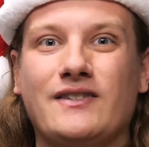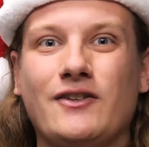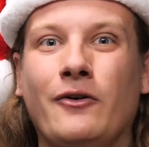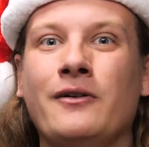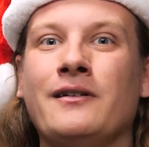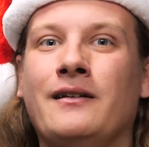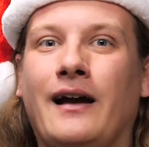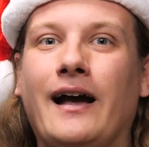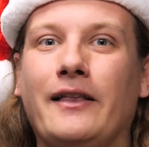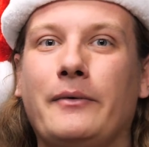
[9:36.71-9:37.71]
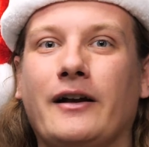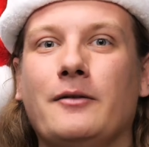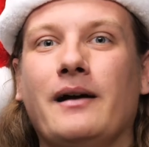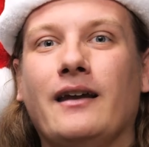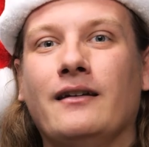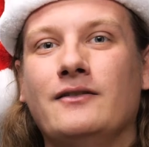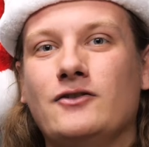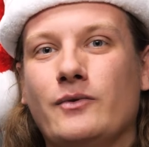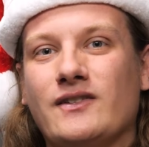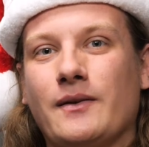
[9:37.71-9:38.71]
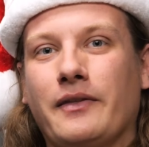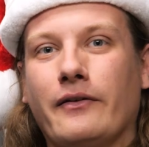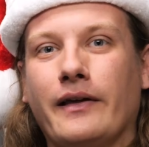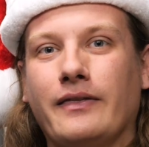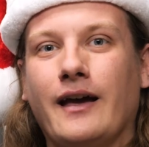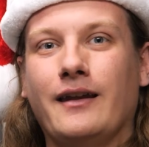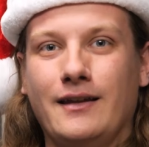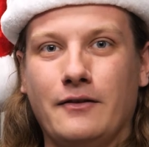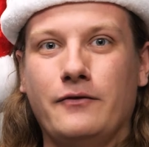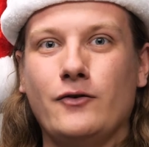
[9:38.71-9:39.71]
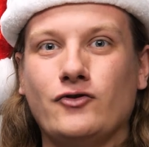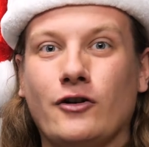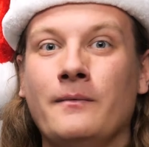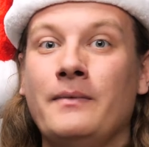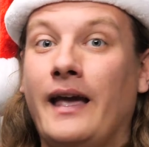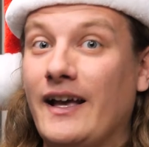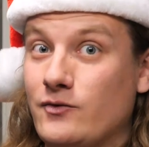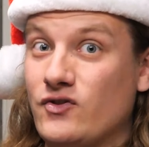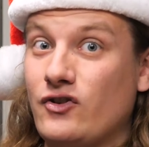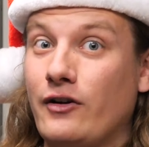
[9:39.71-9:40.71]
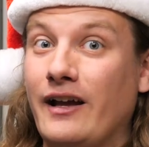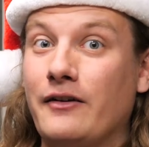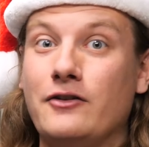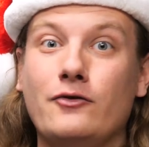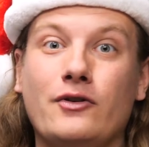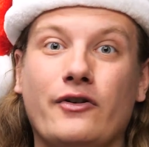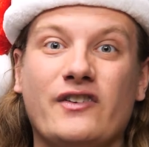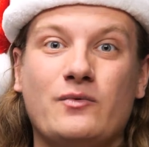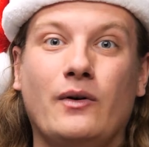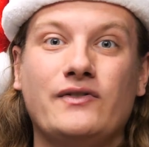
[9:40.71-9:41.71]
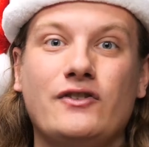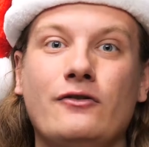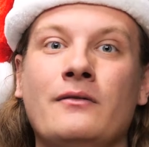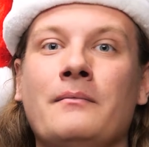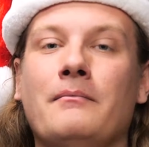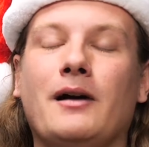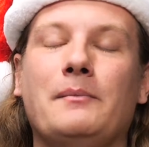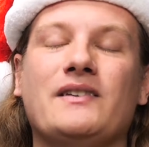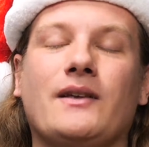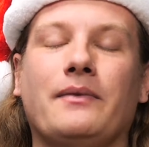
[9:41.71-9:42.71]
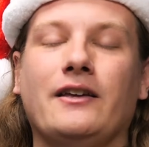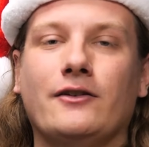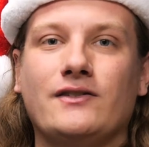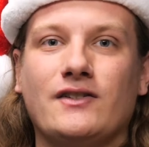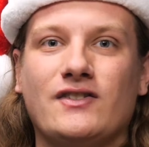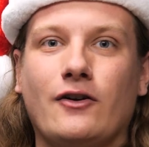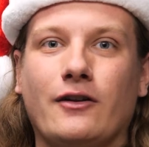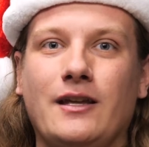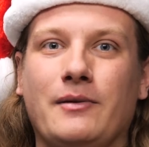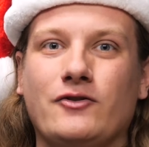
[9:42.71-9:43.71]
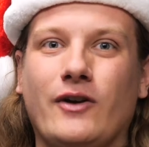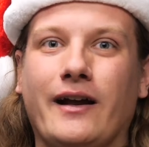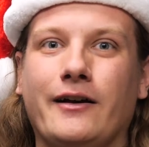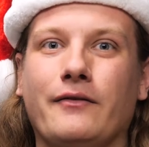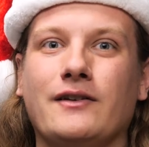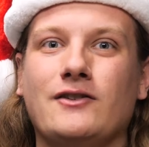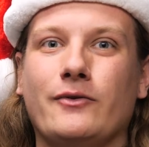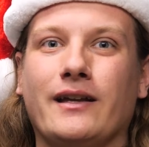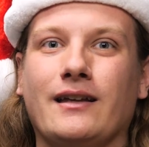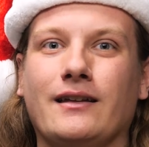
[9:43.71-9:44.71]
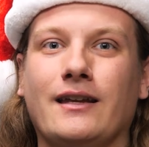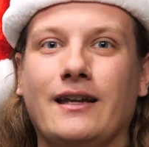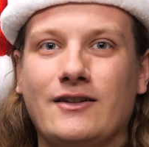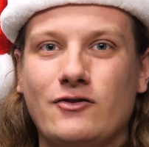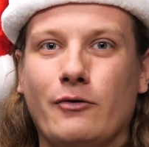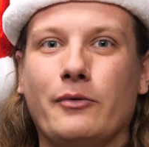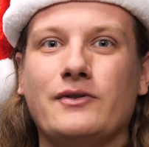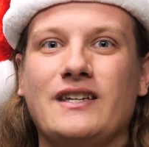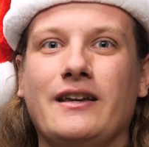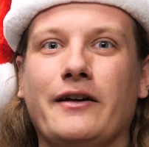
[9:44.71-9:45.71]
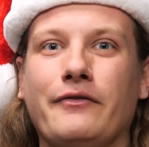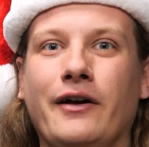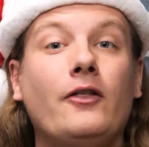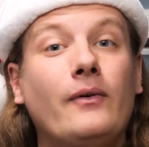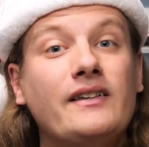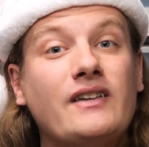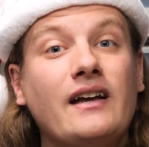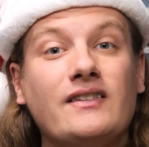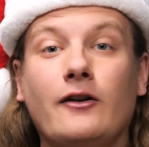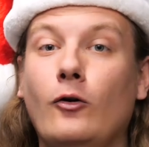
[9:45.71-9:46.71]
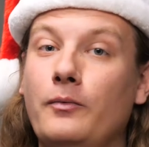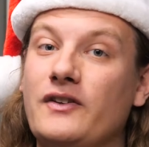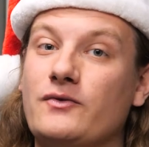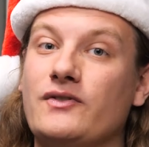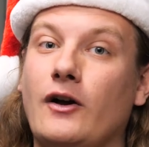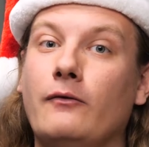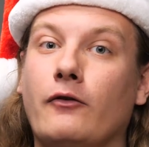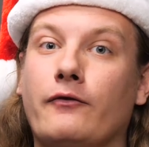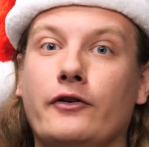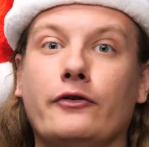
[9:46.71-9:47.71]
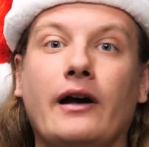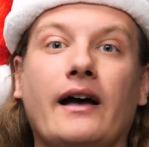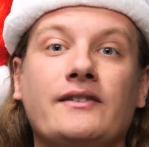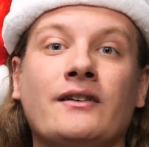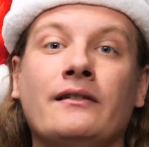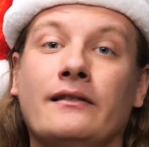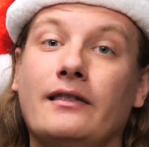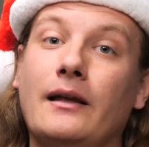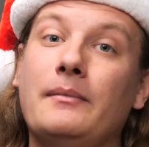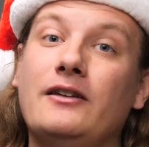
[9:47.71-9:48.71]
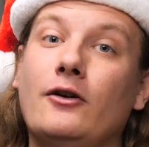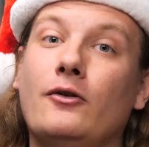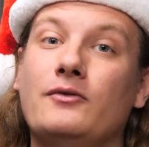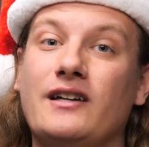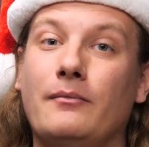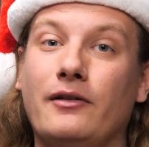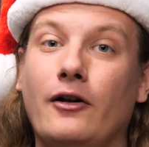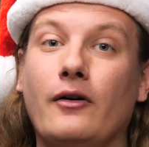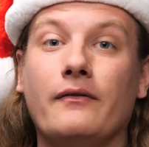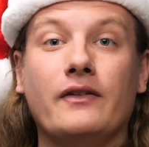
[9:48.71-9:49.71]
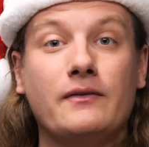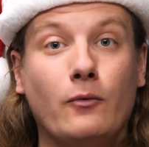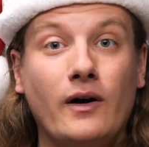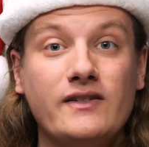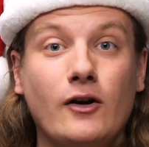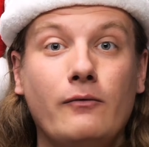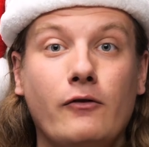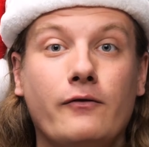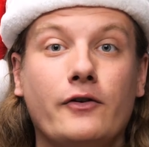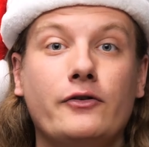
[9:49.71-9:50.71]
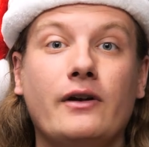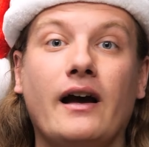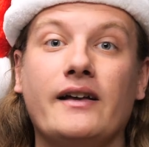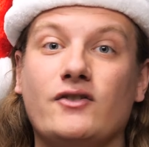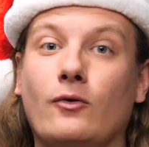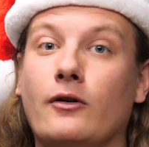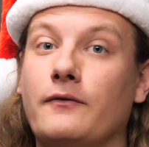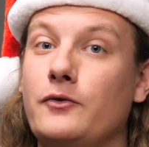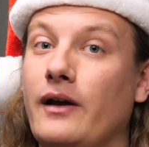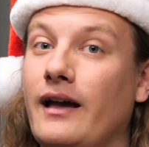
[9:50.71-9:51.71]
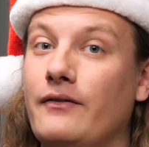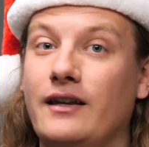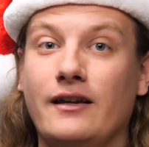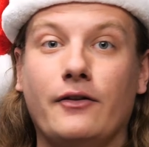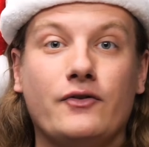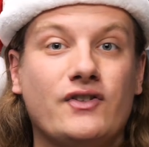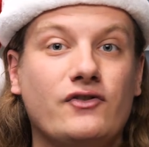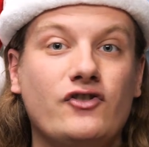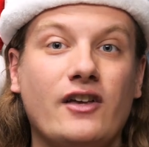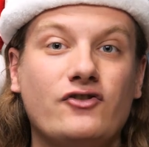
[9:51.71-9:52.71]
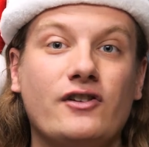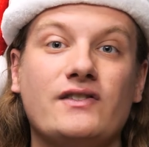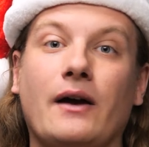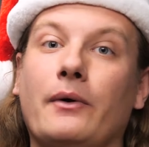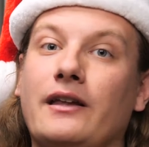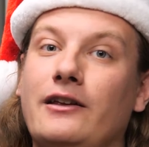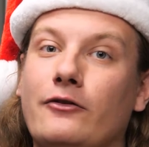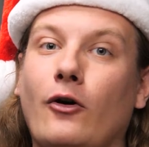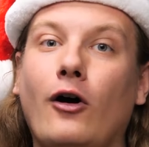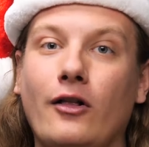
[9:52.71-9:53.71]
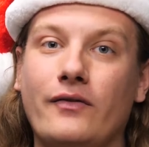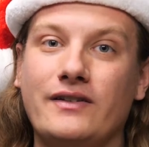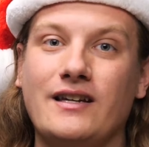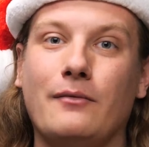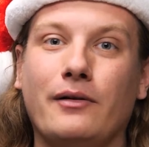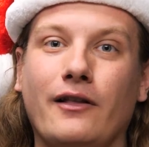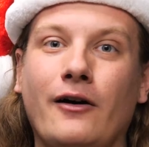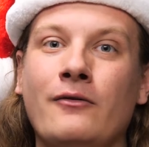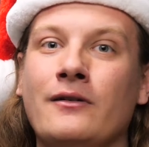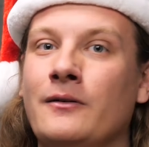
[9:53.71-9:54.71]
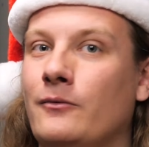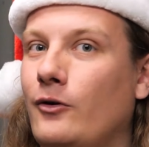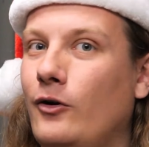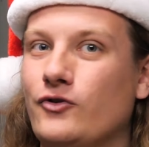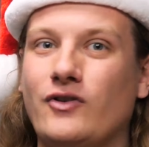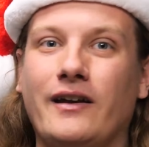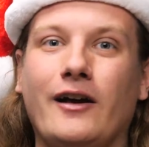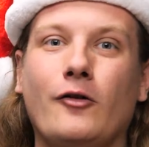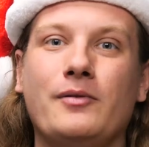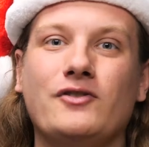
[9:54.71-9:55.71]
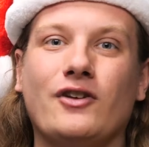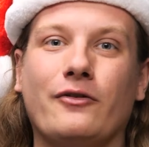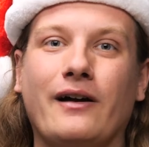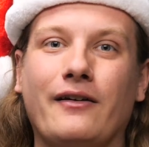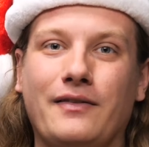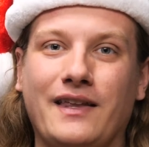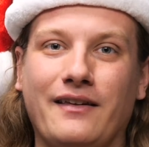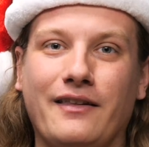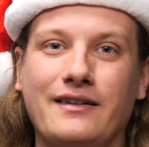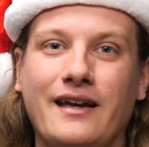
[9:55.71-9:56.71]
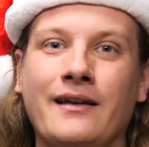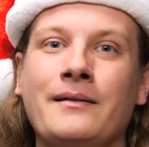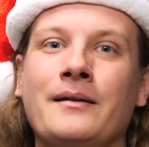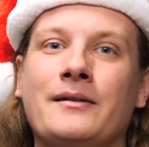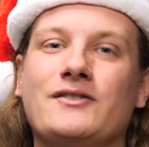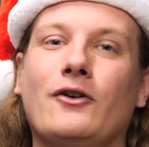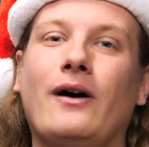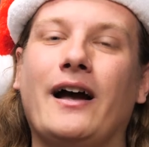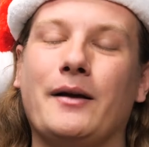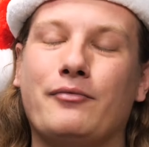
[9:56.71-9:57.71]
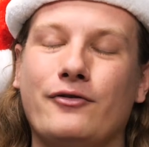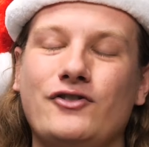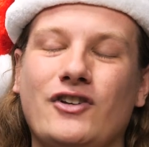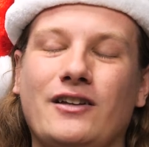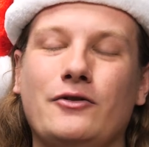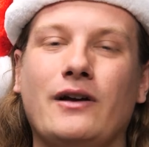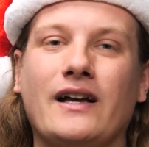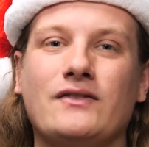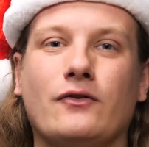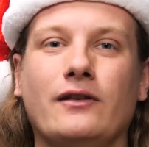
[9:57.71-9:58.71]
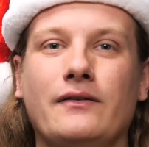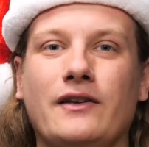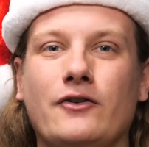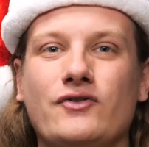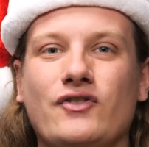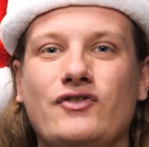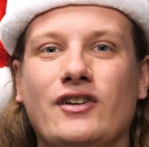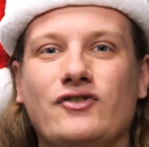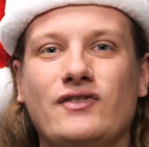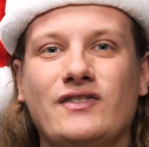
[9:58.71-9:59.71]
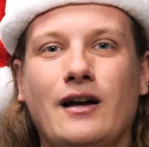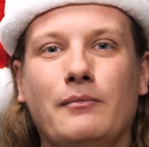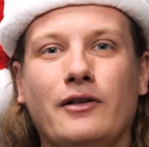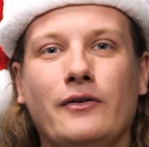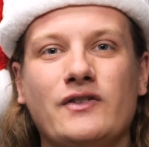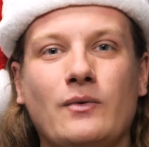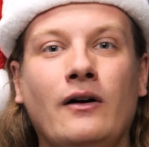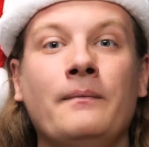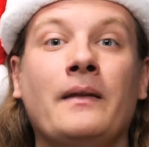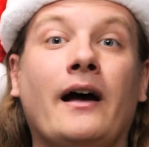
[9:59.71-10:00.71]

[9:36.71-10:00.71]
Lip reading: So highly recommend doing something like that in the future as we're starting out a new year as well too. Might be something good to start keeping track of and doing and getting into a routine of. Otherwise, guys, I hope this was helpful for you guys. Let me know down below if it was helpful for you guys, or if you have any other suggestions. I want to hear all of it down below. We're all trying to help each other out at the end of the day. So I appreciate you guys for leaving your suggestions down below as well.